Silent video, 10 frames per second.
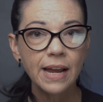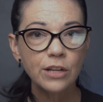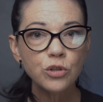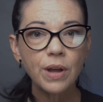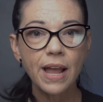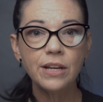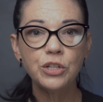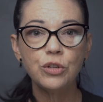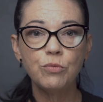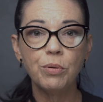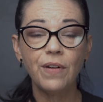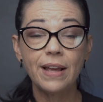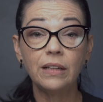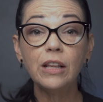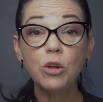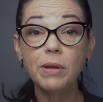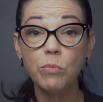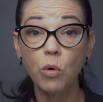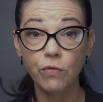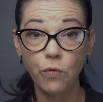It's okay to provide a little bit
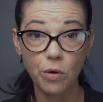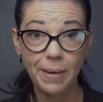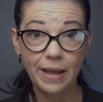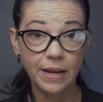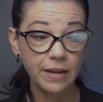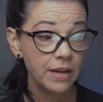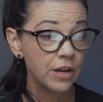more formatting.